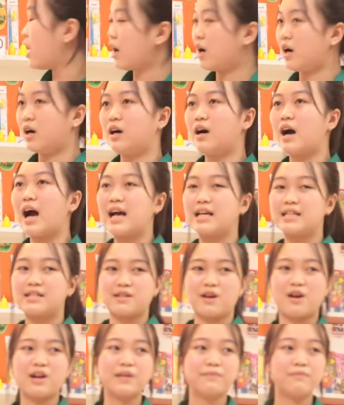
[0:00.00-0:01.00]
I
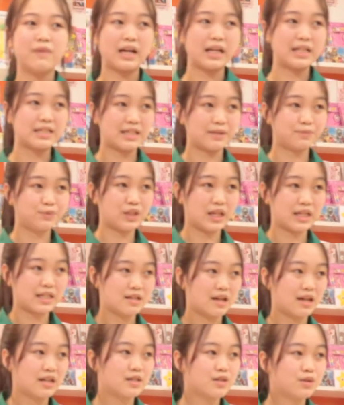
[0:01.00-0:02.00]
study many
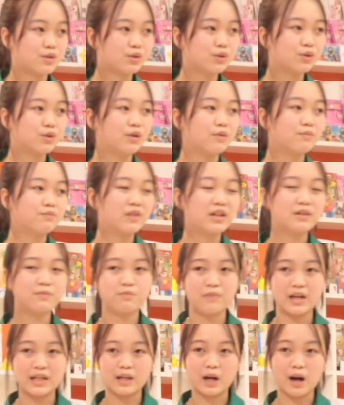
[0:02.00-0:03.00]
subjects at school, but
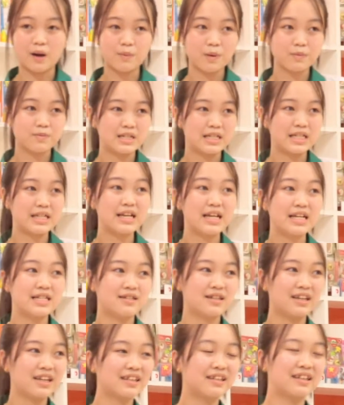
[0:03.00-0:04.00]
my cup of tea
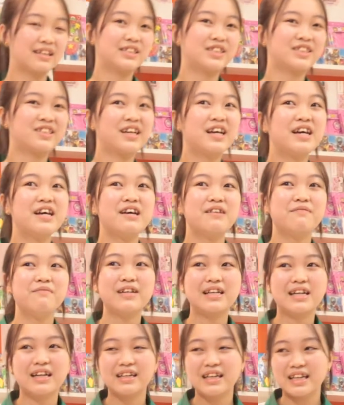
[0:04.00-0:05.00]
is English
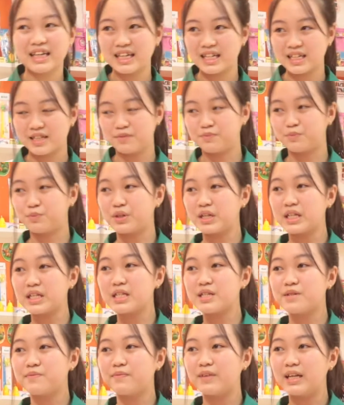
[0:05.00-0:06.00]
because it
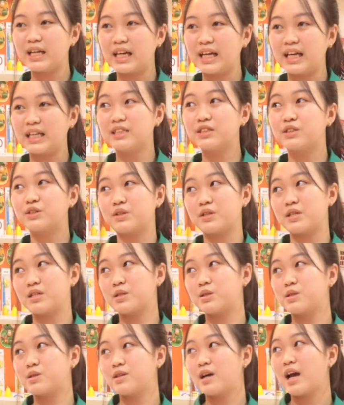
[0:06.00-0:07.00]
brings me
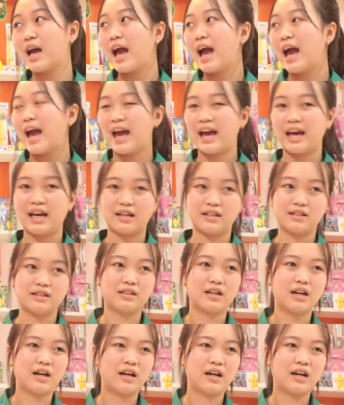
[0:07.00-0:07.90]
interest and